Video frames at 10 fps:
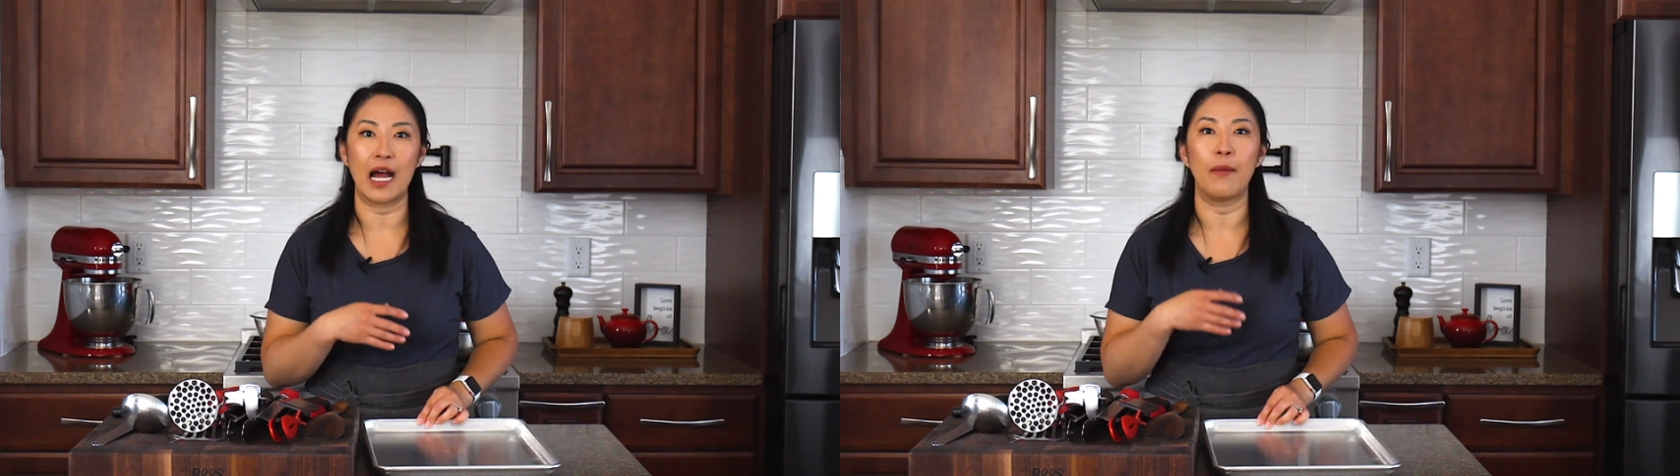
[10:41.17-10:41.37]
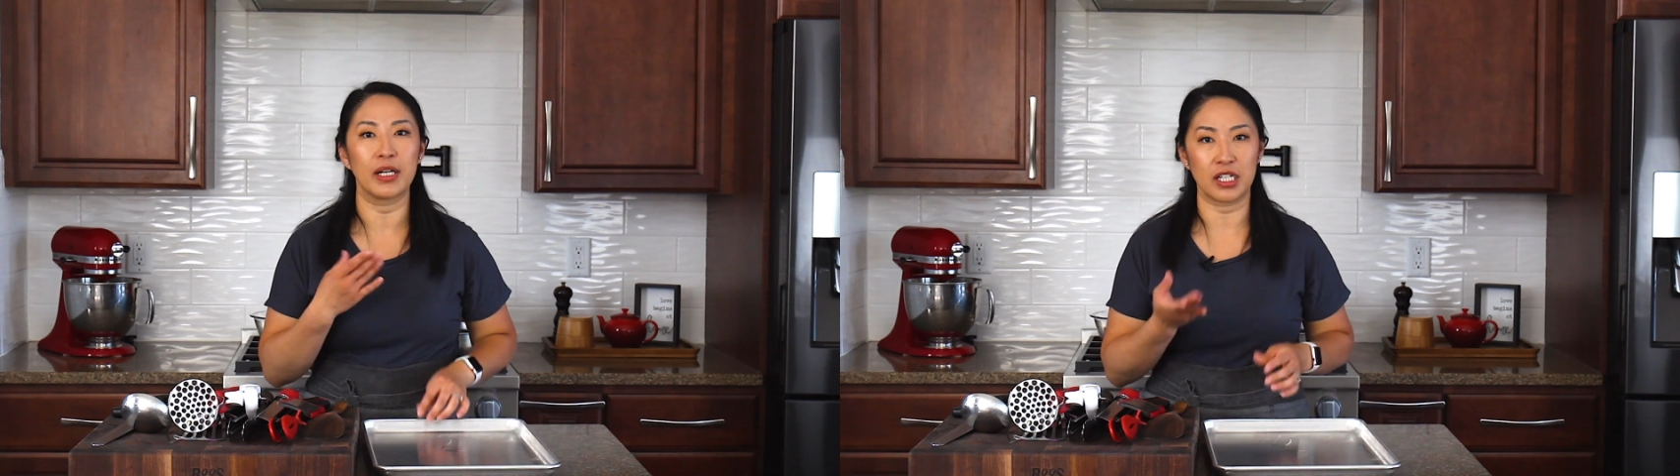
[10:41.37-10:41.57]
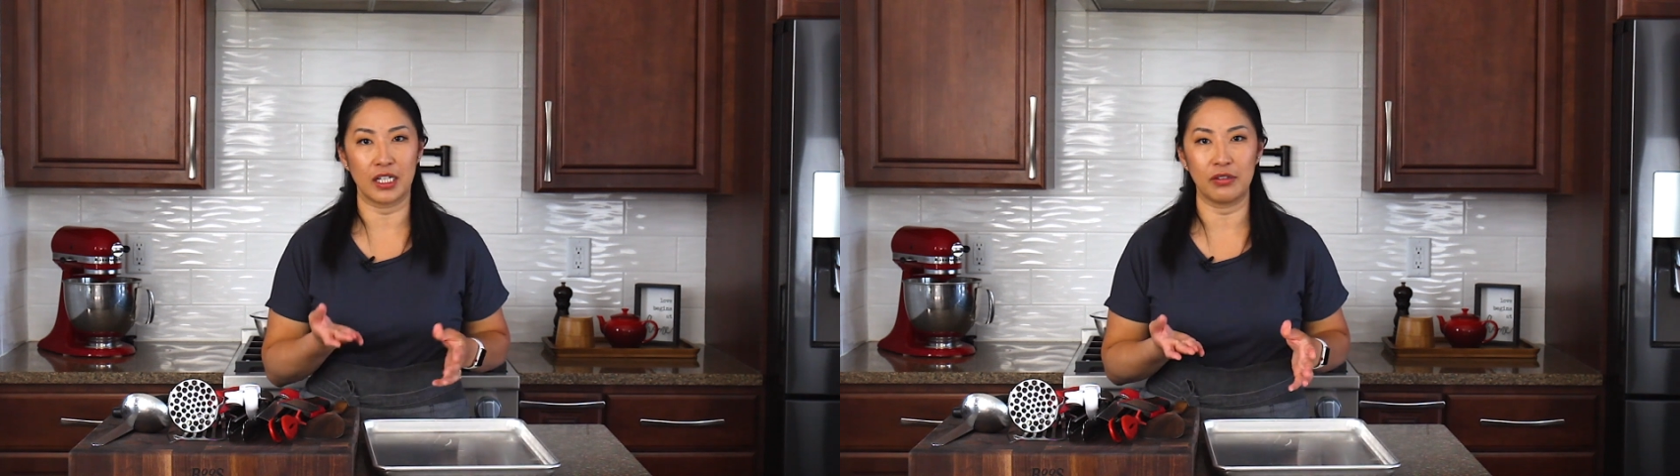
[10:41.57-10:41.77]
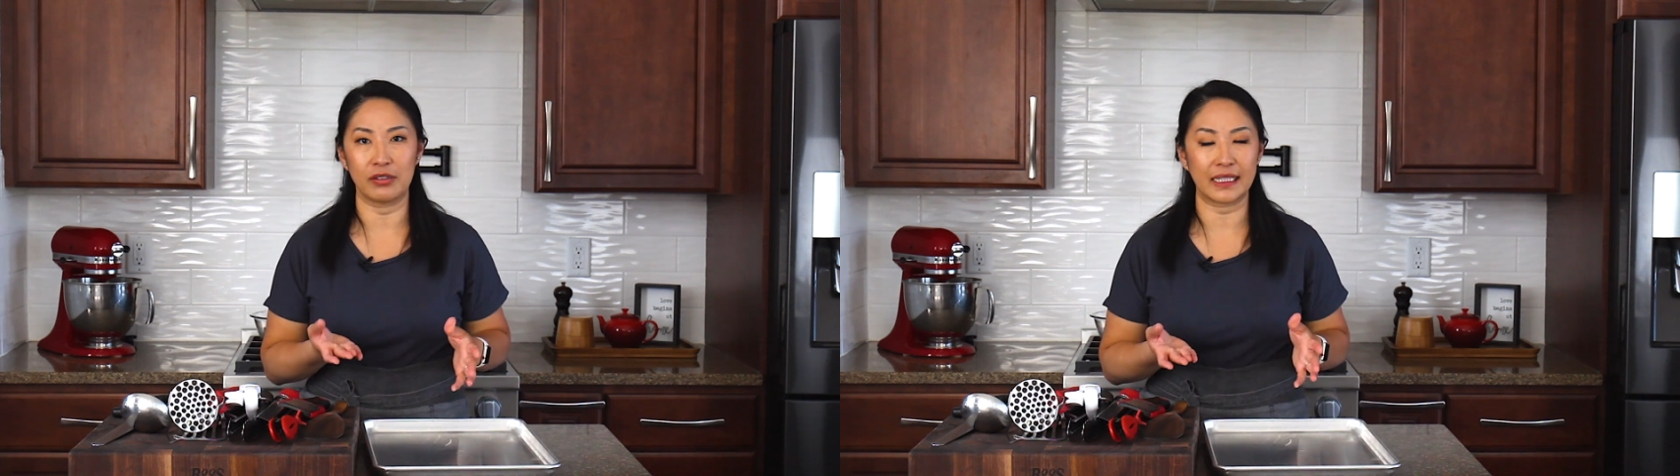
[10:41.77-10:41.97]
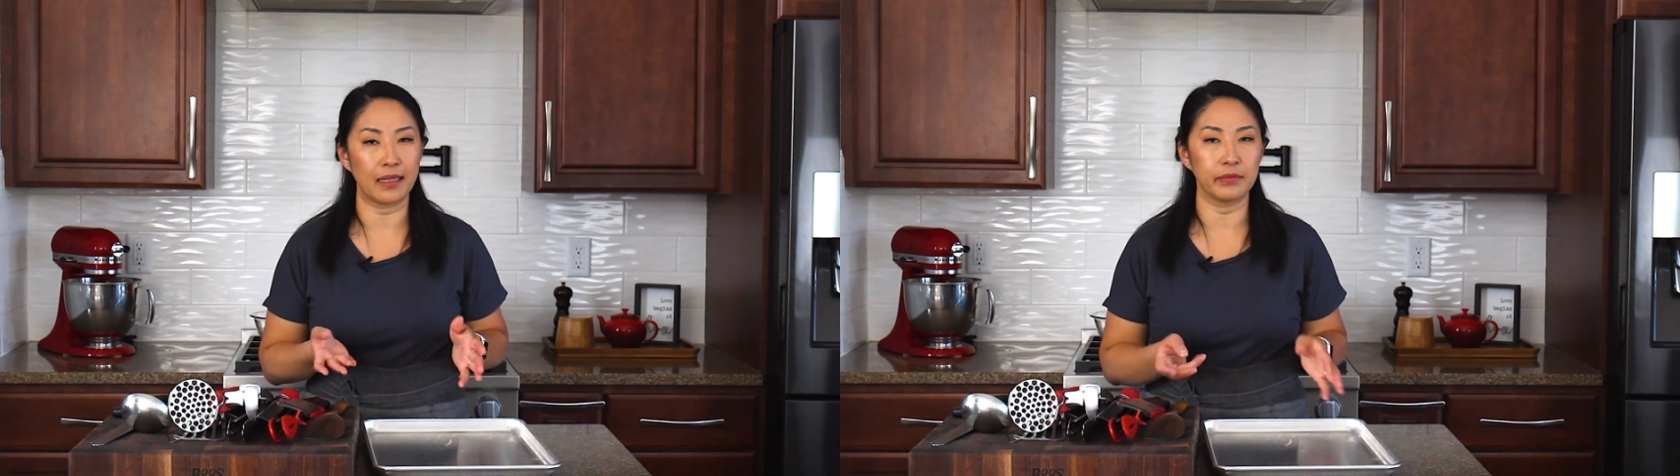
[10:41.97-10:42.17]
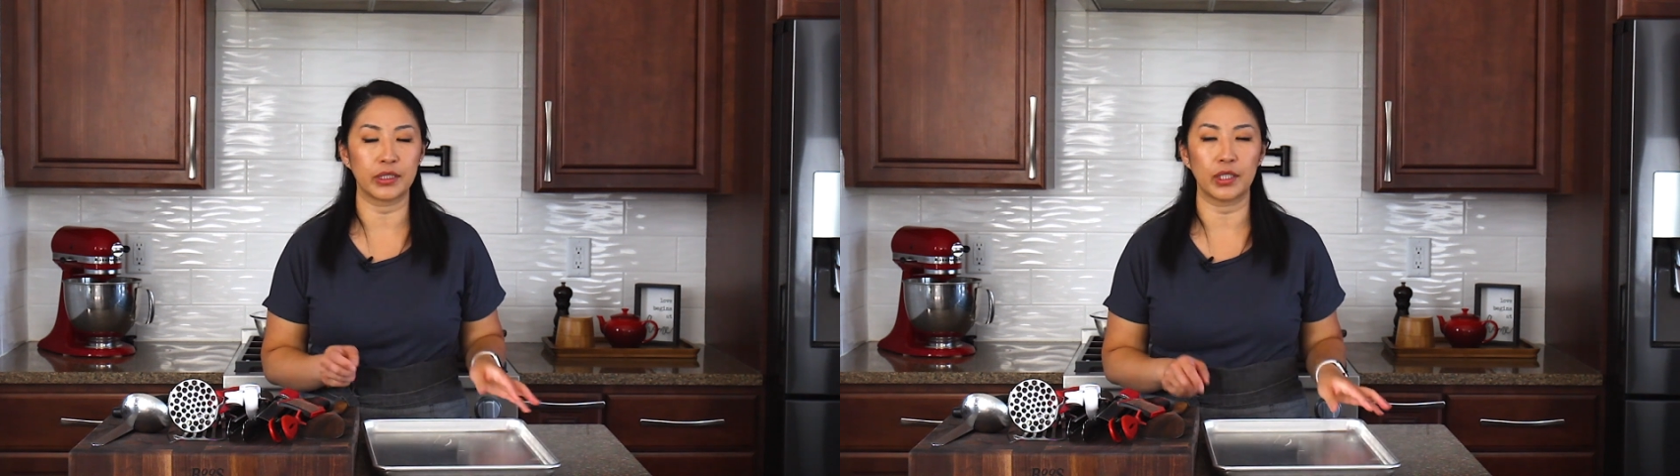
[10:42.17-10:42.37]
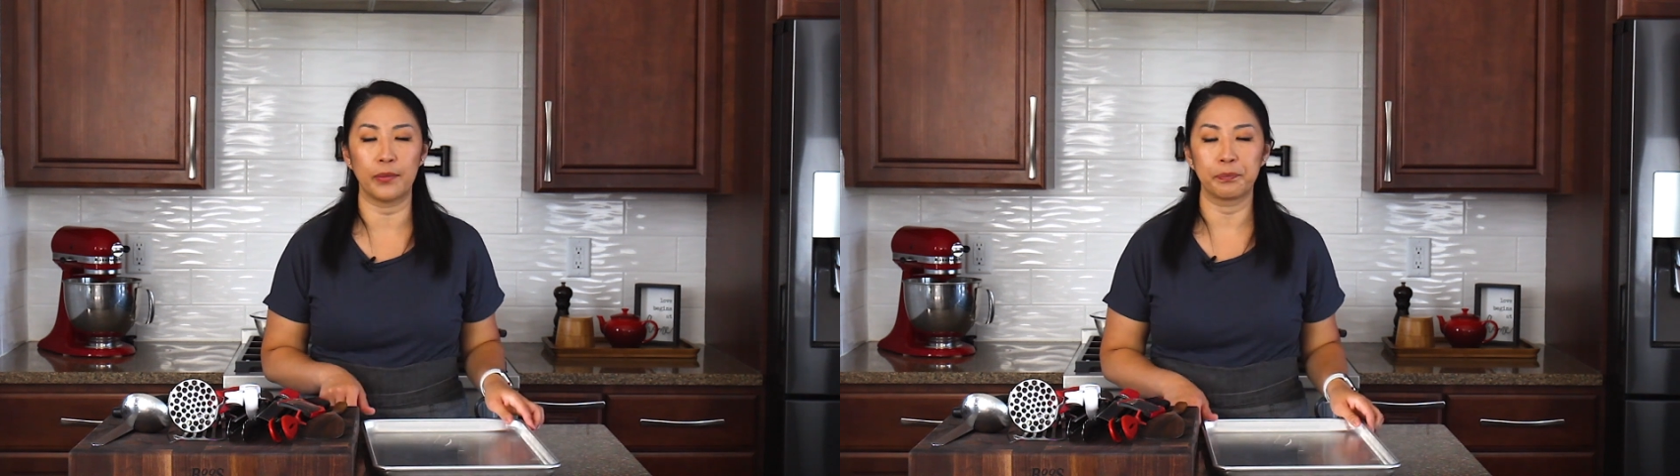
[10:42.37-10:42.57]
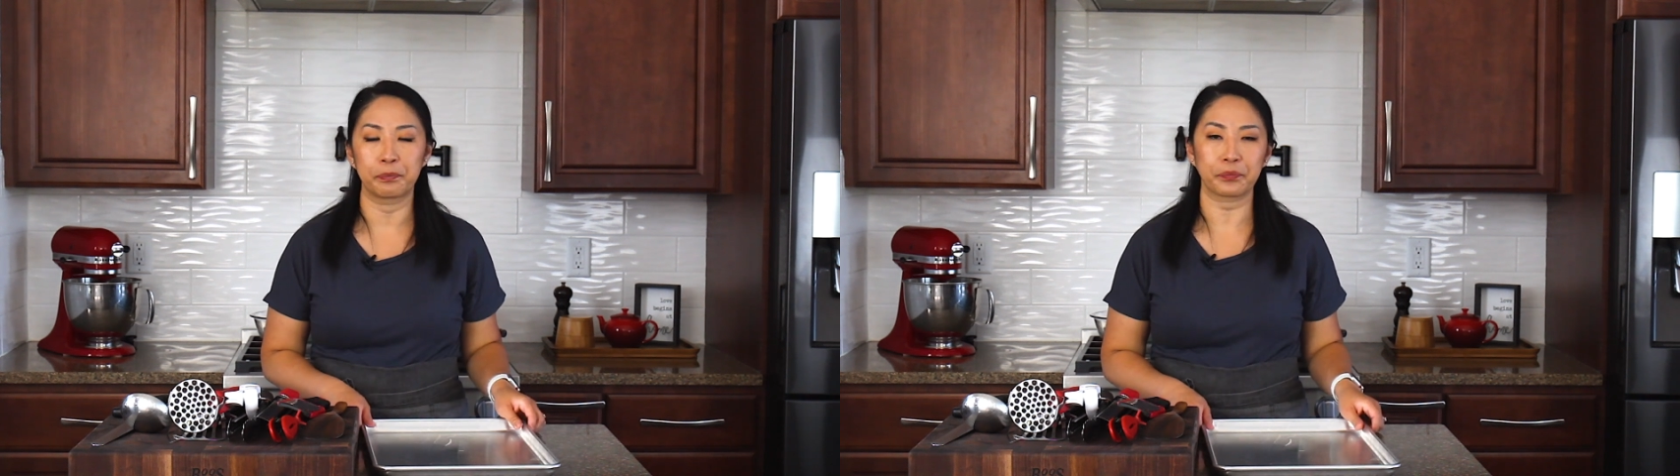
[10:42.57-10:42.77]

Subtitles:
how much I use them. So